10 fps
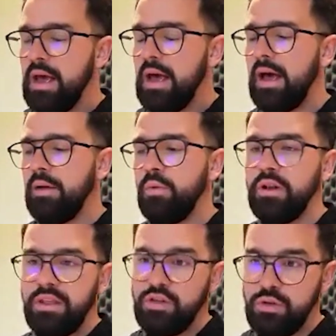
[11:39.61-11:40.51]
And one
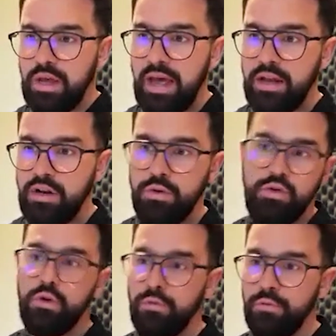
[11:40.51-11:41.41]
of the things you can do is
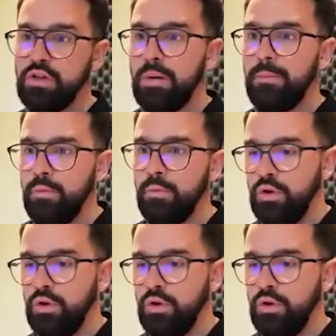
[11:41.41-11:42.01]
you can, for example,